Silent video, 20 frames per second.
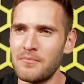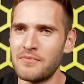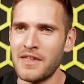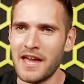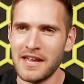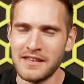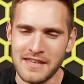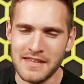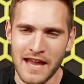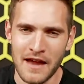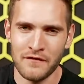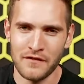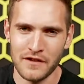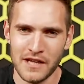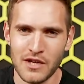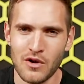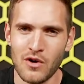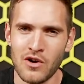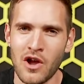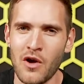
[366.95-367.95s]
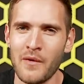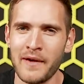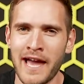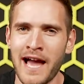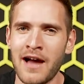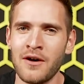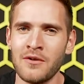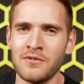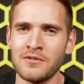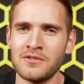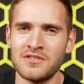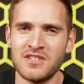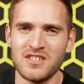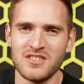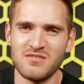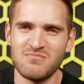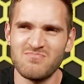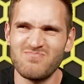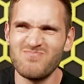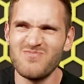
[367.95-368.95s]
They're definitely not going out
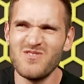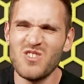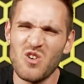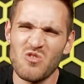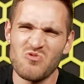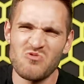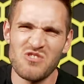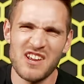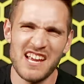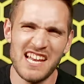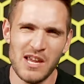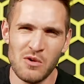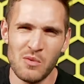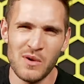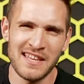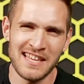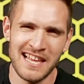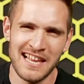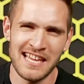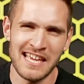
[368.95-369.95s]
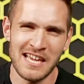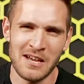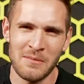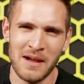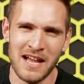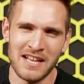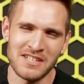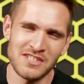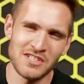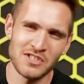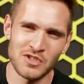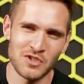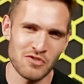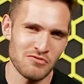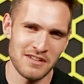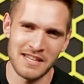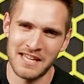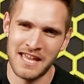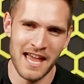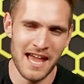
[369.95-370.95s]
to not really win La Liga matches and
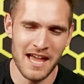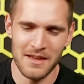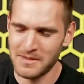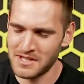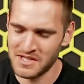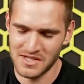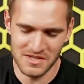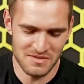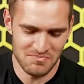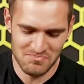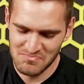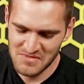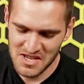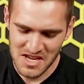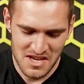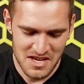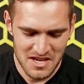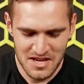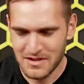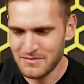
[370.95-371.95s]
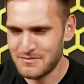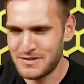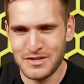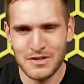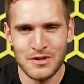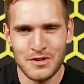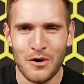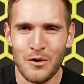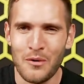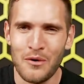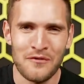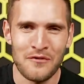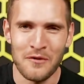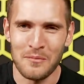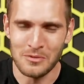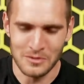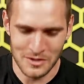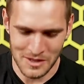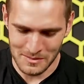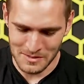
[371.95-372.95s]
not really care. But it's not what
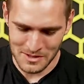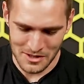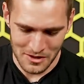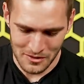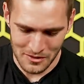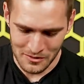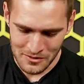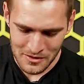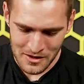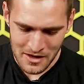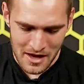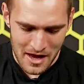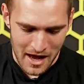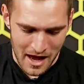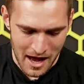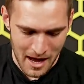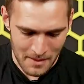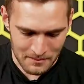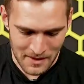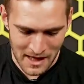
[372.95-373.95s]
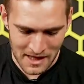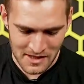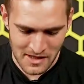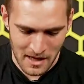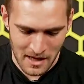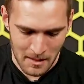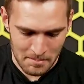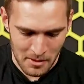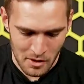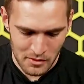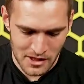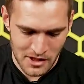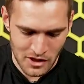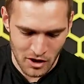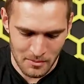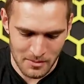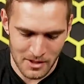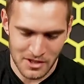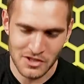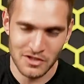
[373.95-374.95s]
football teams do. Next up, Bodie
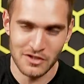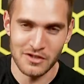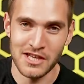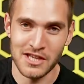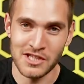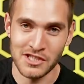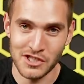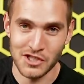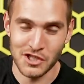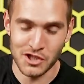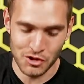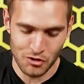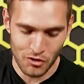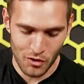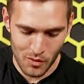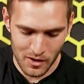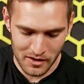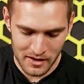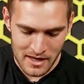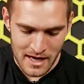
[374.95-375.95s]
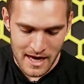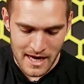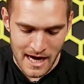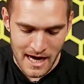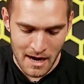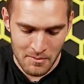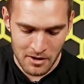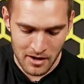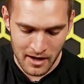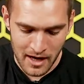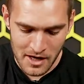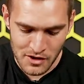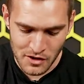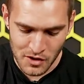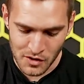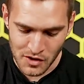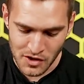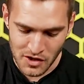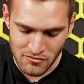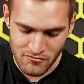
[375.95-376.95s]
Thomas. So this is a strong one. Gabriel
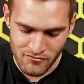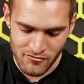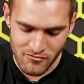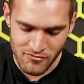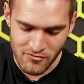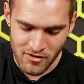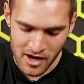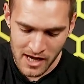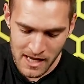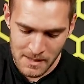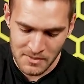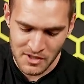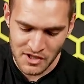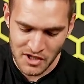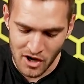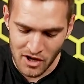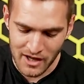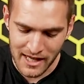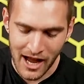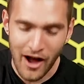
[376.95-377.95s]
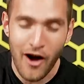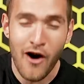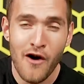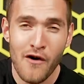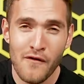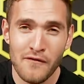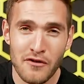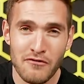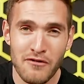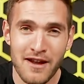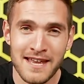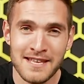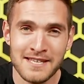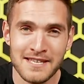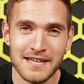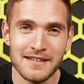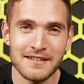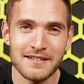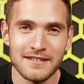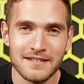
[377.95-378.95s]
Jesus and Raheem Sterling are
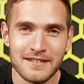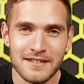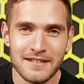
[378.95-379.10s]
overrated.